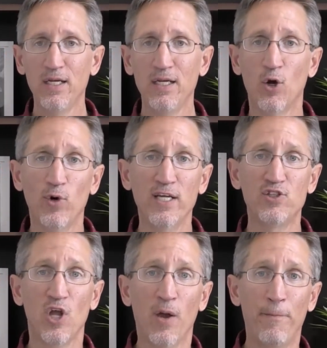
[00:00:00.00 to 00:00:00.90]
You know,
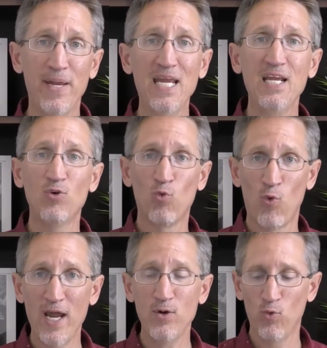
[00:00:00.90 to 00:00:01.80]
is being
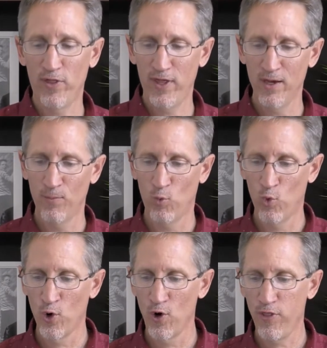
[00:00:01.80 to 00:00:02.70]
right with him
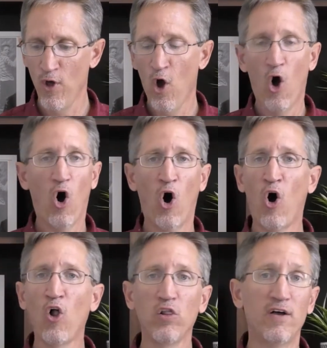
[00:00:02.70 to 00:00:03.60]
worth
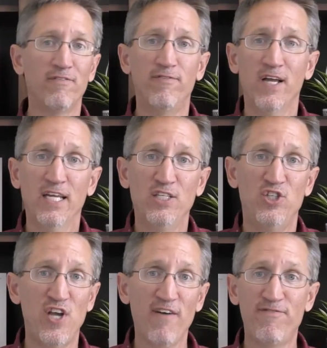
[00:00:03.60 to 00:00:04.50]
all of
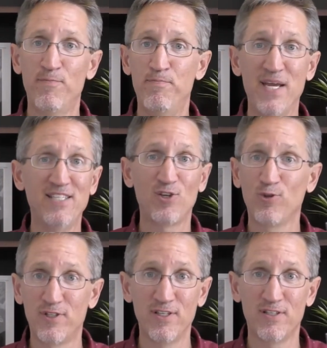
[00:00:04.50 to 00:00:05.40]
Jeff
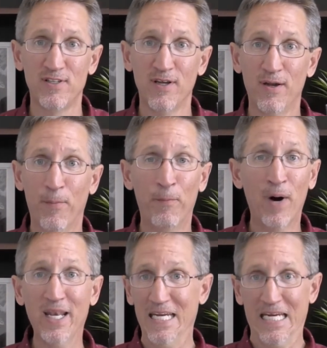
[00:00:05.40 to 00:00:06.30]
Bezos's
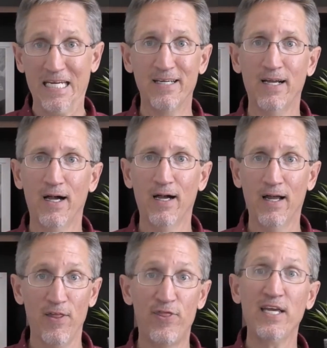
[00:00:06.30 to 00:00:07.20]
money?
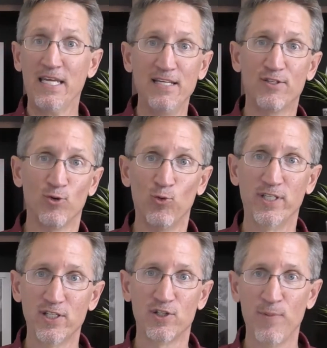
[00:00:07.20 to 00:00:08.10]
I think he's the
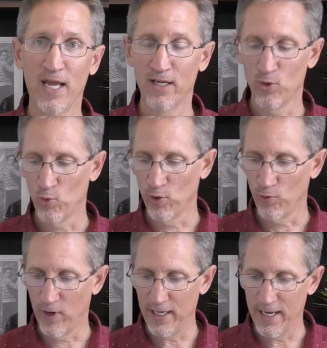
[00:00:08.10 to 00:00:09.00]
richest man in the world
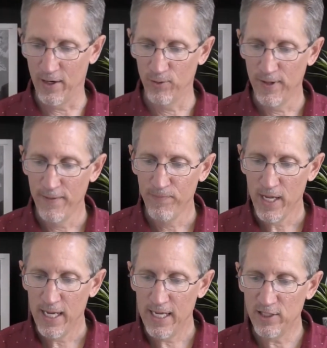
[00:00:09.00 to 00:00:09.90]
right now.
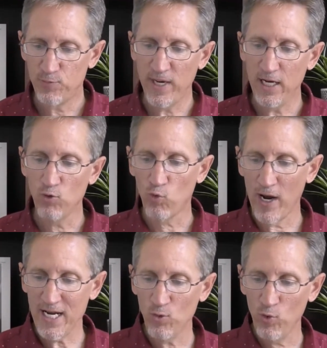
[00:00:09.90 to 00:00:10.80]
Is being
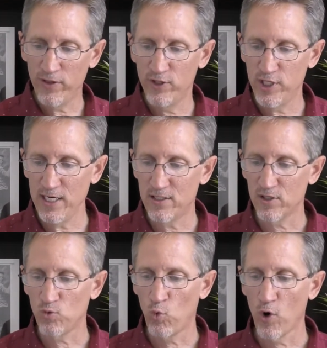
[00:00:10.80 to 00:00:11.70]
right with
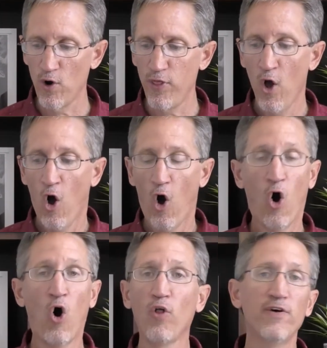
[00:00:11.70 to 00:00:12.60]
Jesus worth
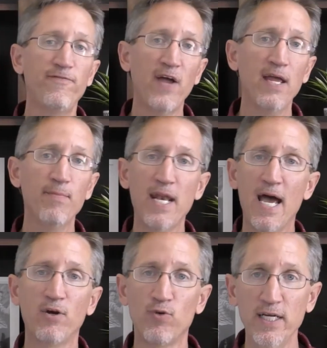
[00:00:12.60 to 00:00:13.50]
all the fame and
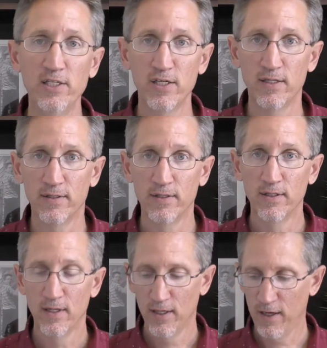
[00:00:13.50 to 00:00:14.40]
adoration
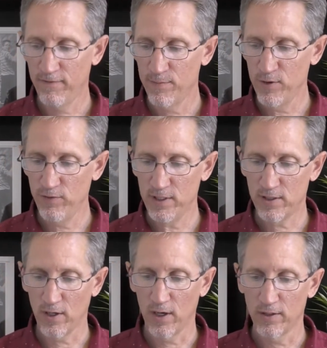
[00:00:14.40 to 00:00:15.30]
of a movie
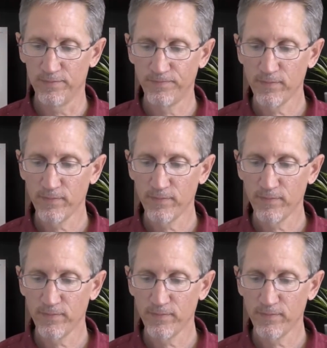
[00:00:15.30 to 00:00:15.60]
star?